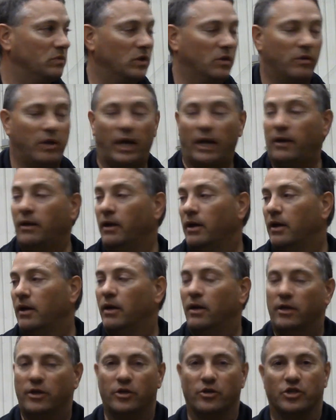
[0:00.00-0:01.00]
Okay?
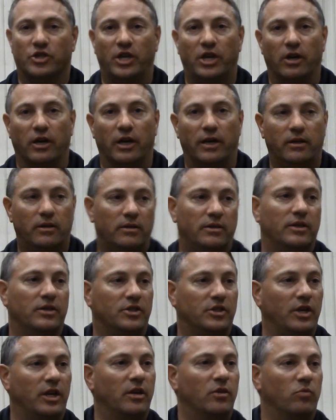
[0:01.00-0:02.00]
Your steering is
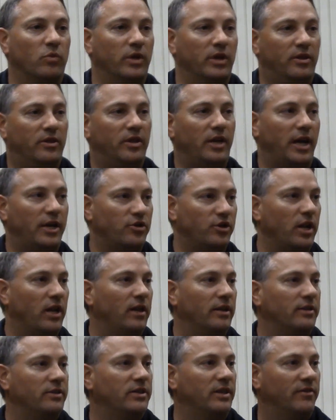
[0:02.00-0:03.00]
done with the
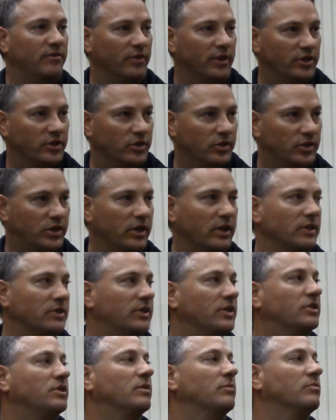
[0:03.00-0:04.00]
hydraulic differential steering
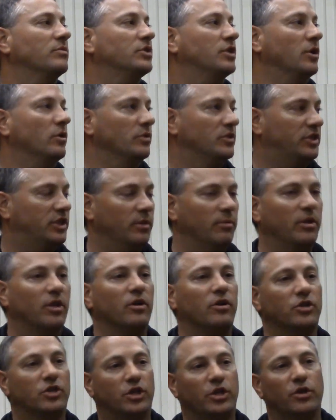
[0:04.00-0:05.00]
system. So
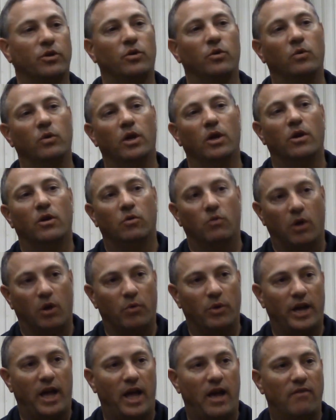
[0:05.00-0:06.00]
similar to what
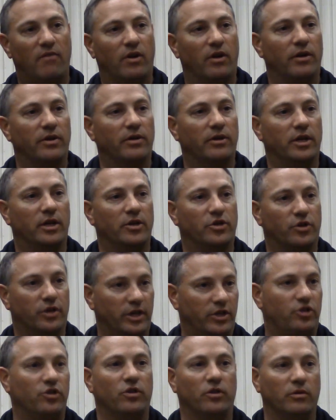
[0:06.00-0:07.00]
we have on uh,
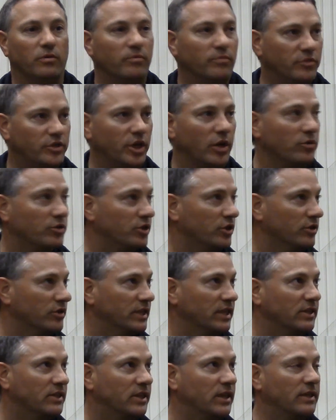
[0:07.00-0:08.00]
traditional dozer
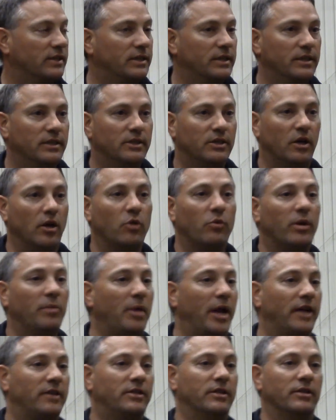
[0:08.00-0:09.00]
D6s all the way
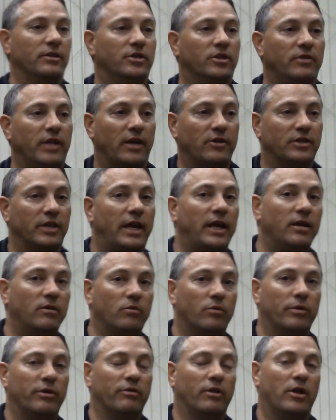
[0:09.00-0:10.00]
back to 2008
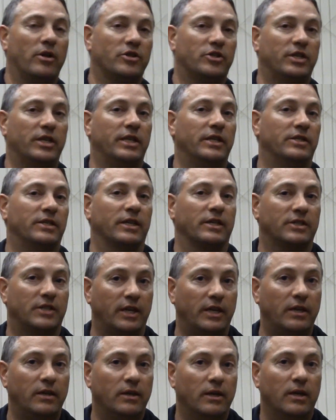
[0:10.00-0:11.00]
when we launched the D6T.